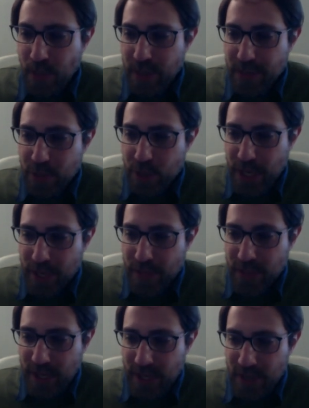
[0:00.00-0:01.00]
William
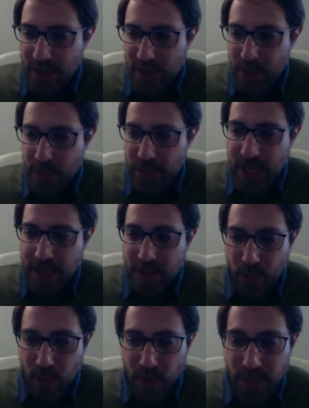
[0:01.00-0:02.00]
James and uh,
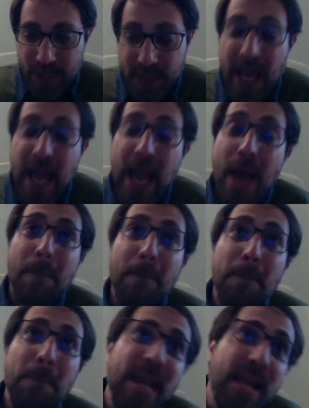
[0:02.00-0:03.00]
Josiah Royce,
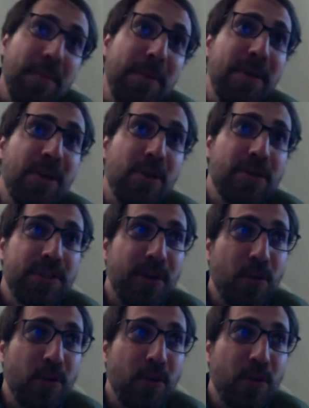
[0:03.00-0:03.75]
maybe because there